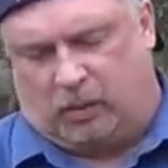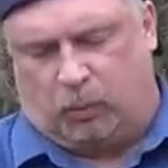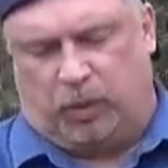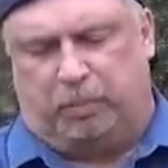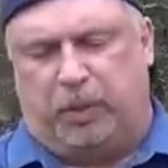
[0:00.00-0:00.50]

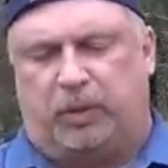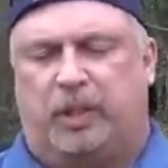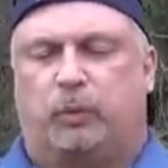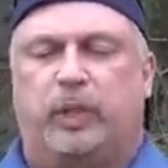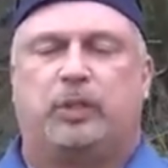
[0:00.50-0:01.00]
with
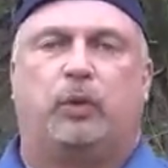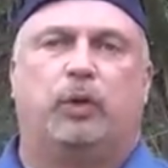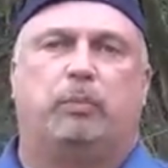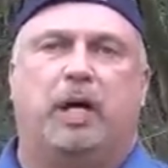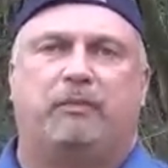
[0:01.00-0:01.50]
built-in
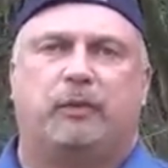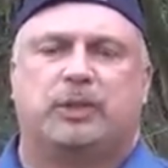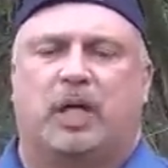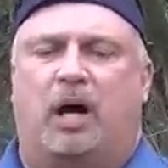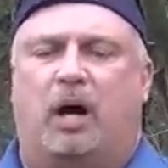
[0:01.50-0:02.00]
recoil
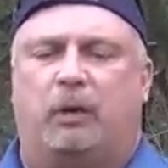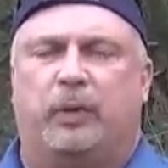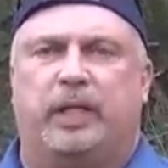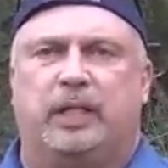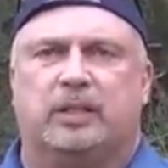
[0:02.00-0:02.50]
buffers
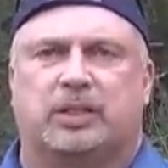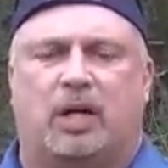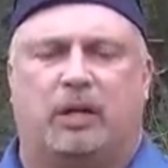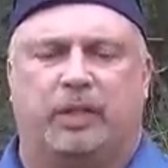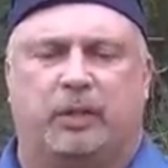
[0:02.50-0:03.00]
already
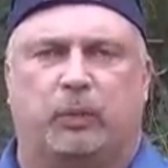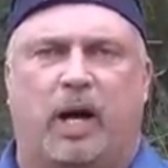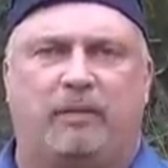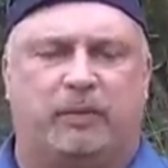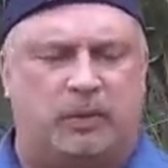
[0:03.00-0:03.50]
installed in the
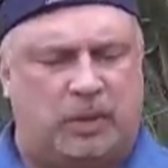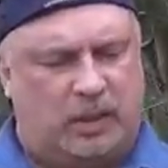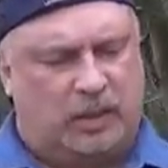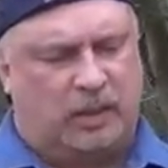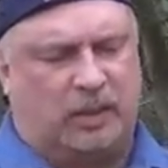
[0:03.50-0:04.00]
rifle
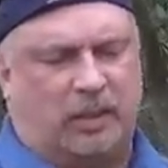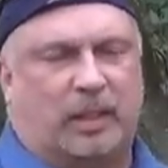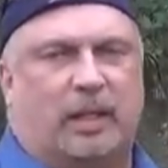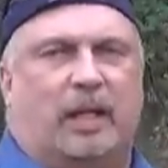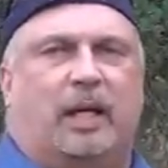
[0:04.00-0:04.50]

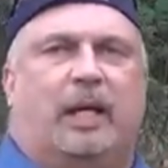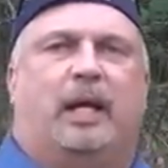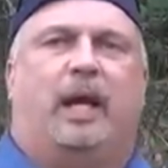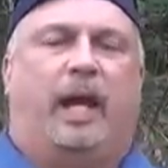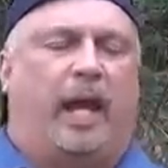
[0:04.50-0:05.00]

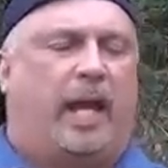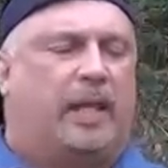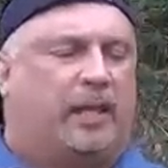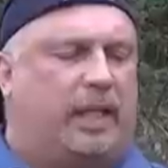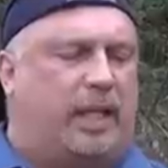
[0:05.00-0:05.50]

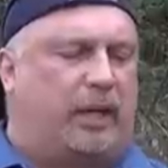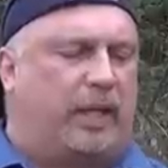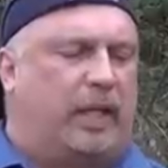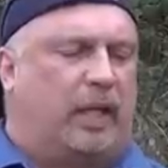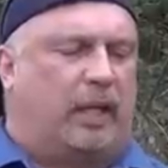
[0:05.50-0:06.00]
and they
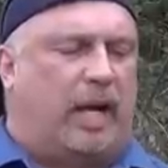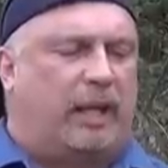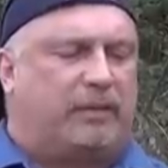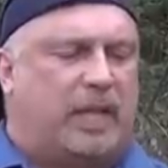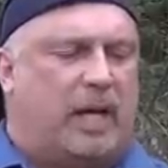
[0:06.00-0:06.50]
carry a
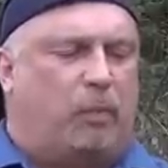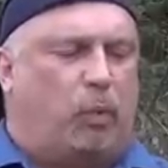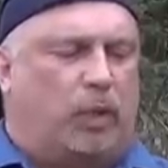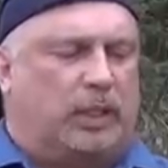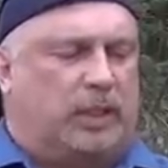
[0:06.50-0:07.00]
lifetime
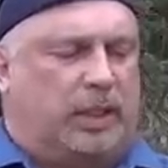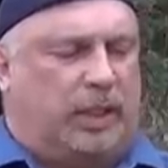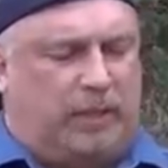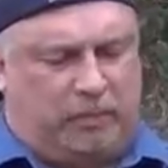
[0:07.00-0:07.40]
warranty.